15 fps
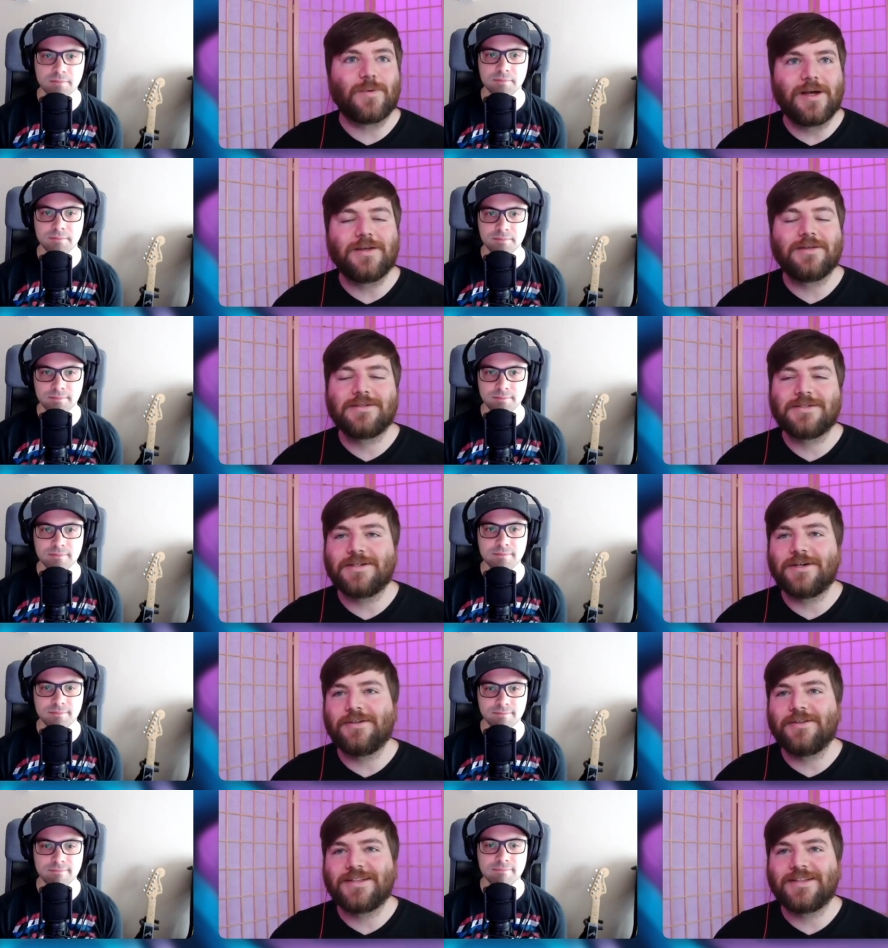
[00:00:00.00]
Speaker 1: fit as well.
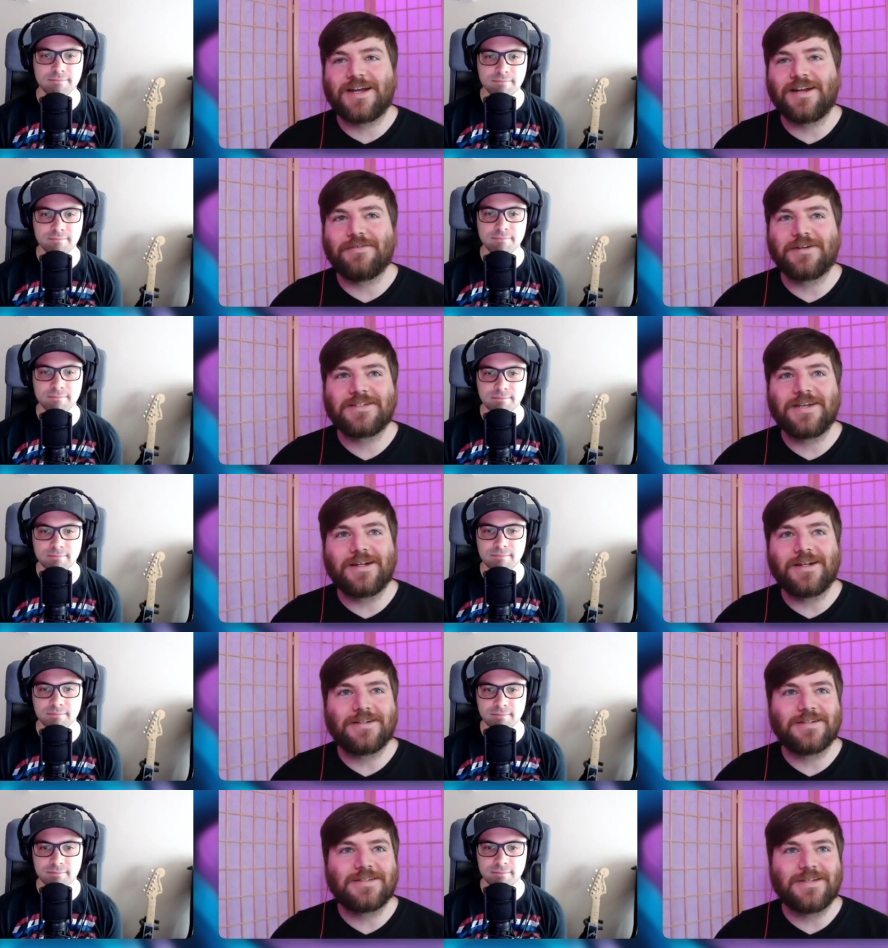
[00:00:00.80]
So that's kind of
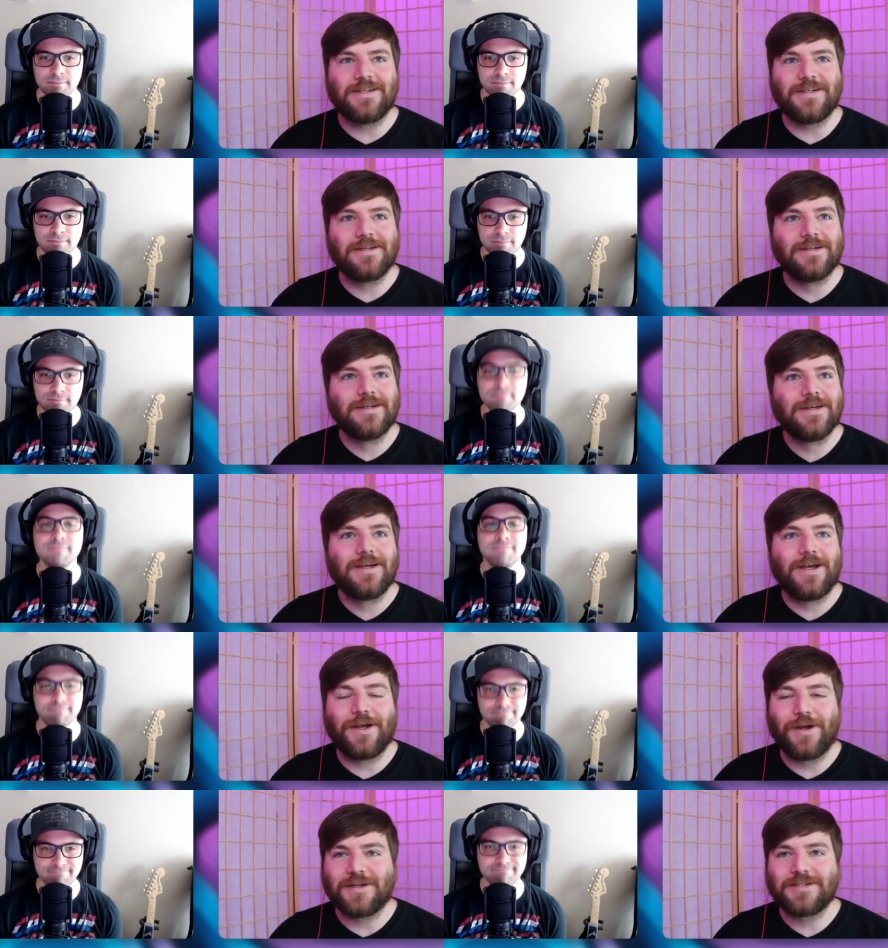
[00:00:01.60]
exciting to see
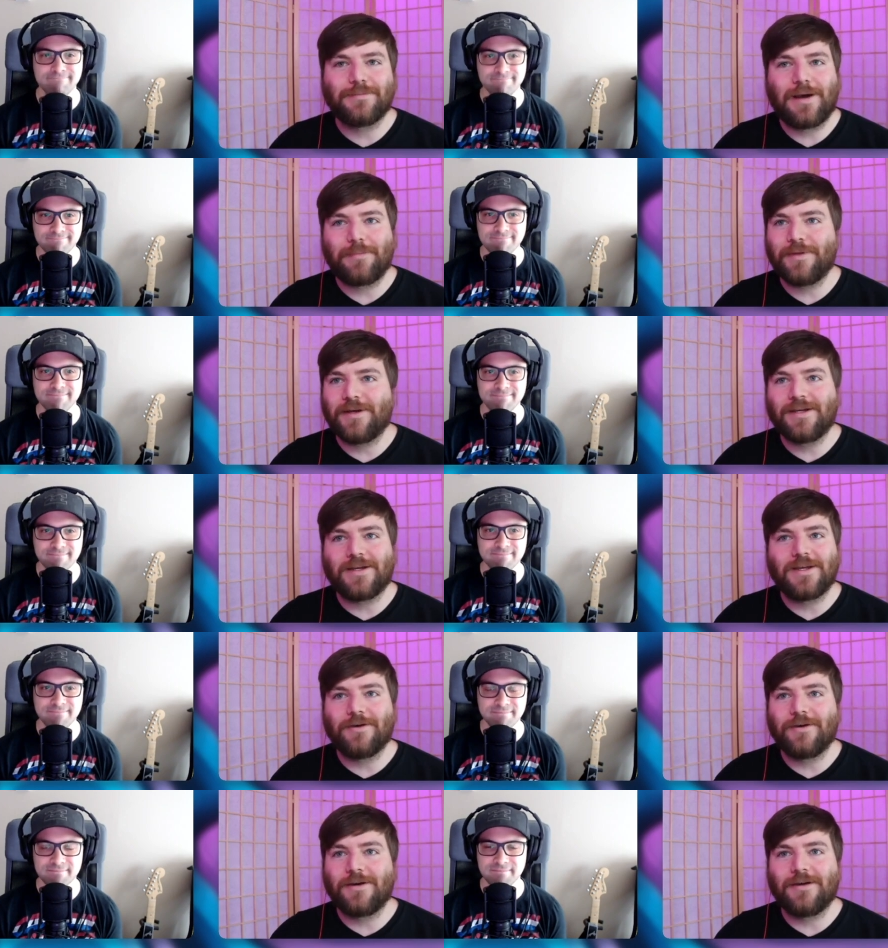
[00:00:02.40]
an awesome app like
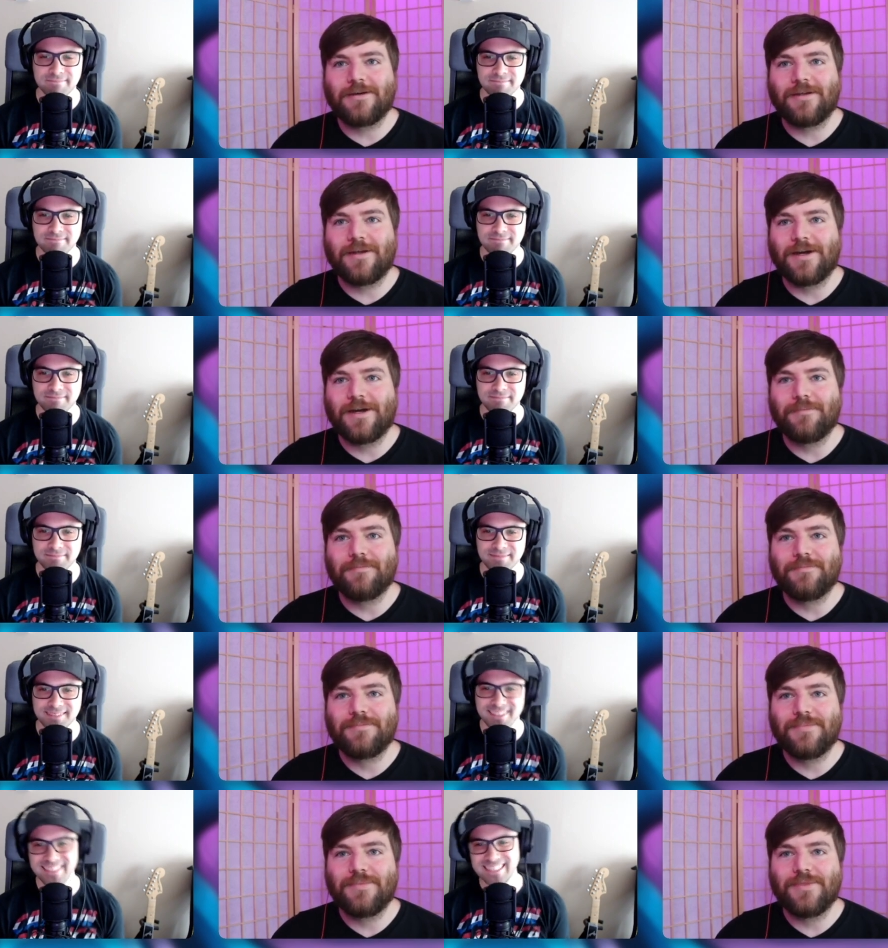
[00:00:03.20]
Akira
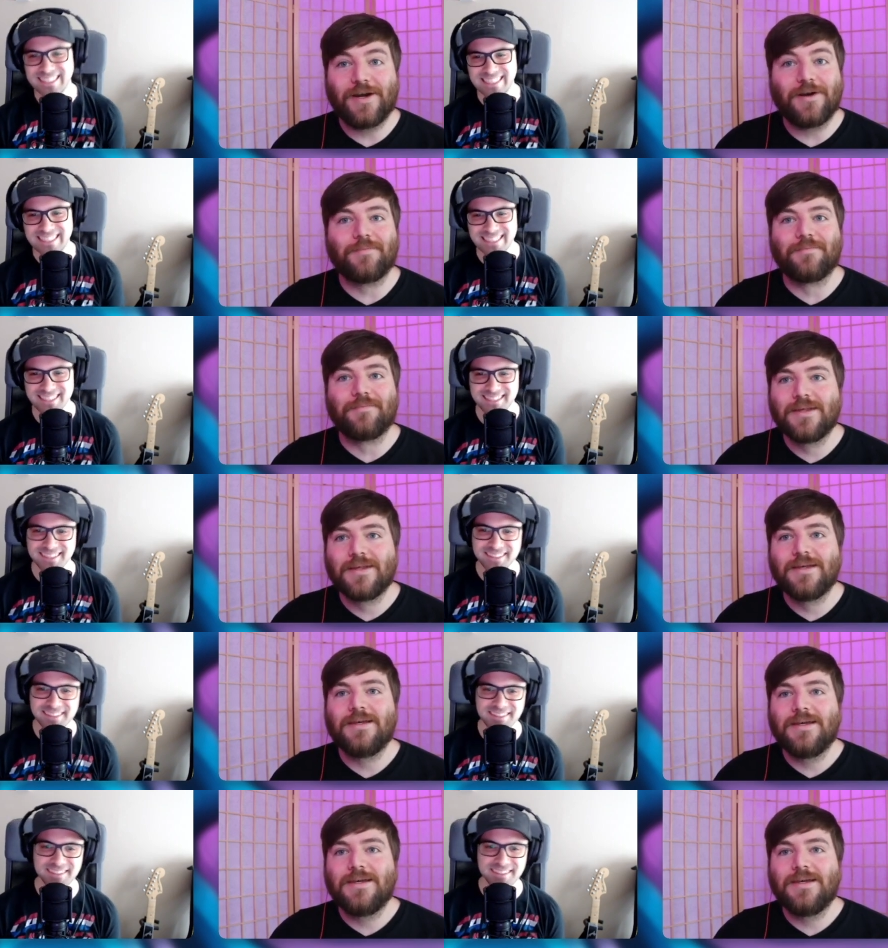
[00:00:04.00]
um, there.